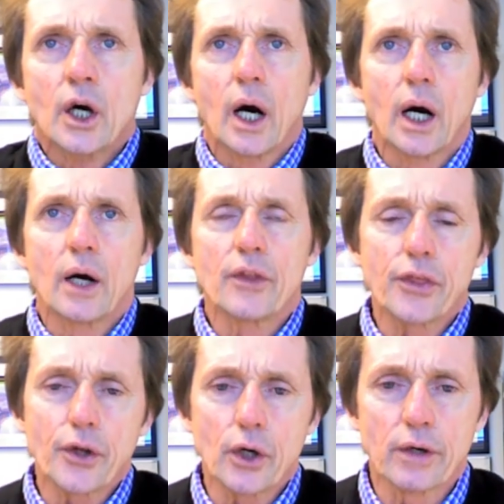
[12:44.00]
Uh, the
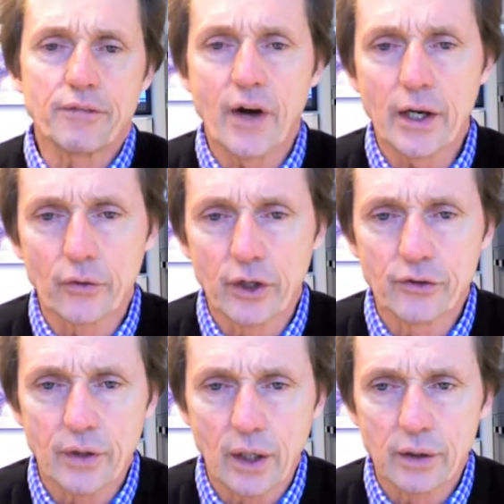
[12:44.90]
third and final
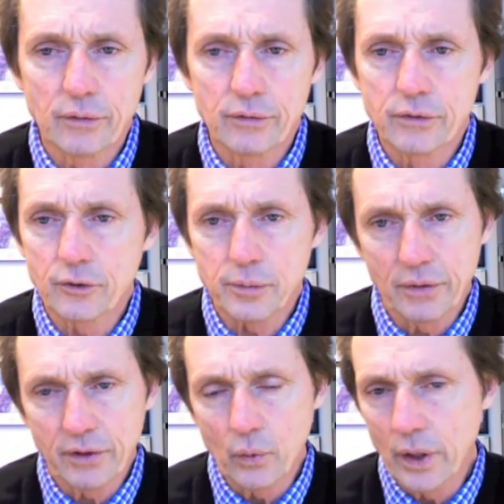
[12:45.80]
reason that I just
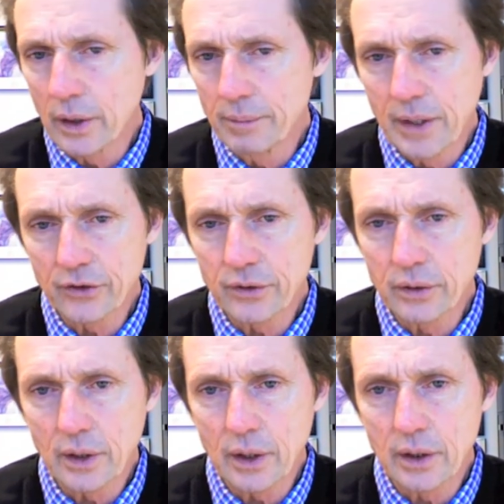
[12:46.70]
briefly want to
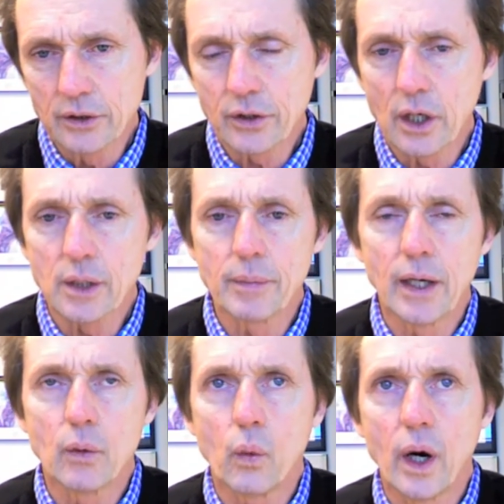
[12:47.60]
mention uh, and talk
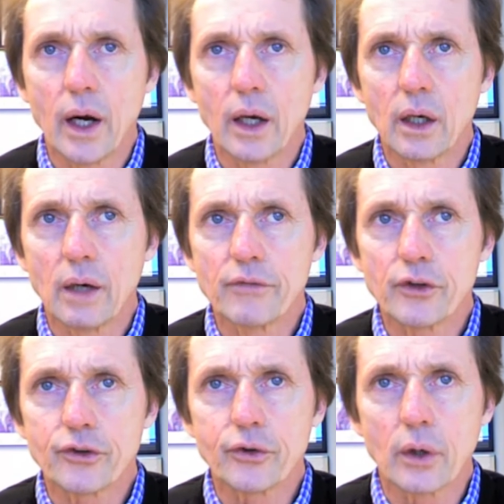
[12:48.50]
about why I love
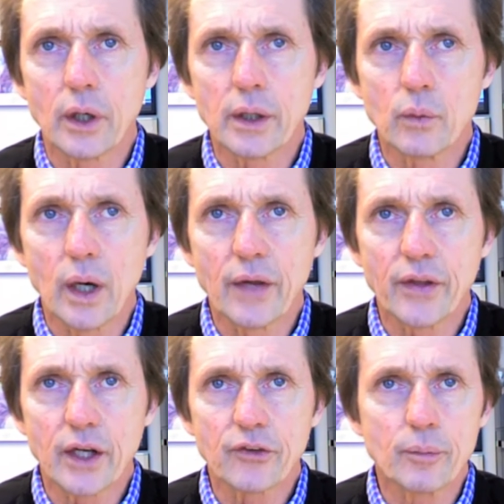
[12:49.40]
this story and why I
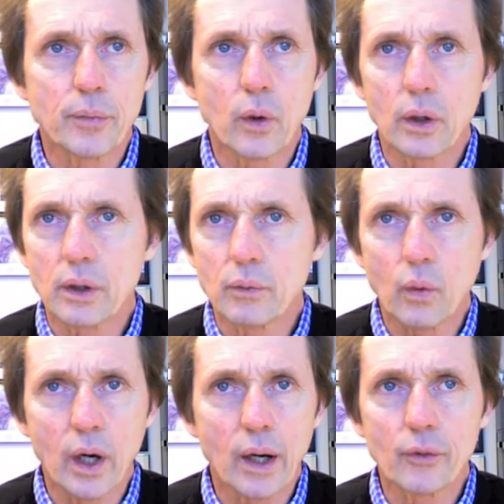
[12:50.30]
think it's important and
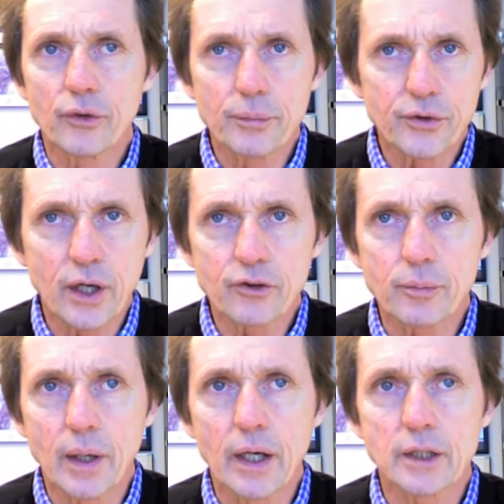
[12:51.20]
why I was obsessed
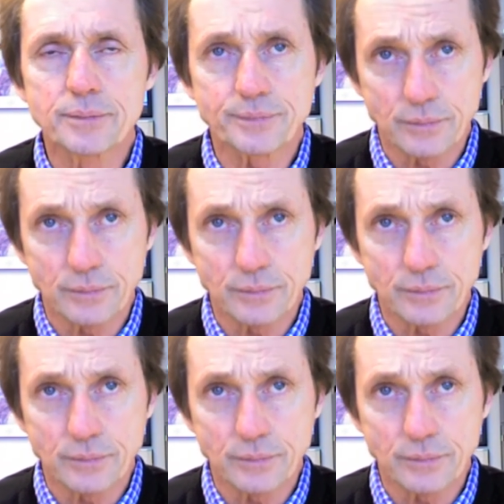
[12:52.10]
by it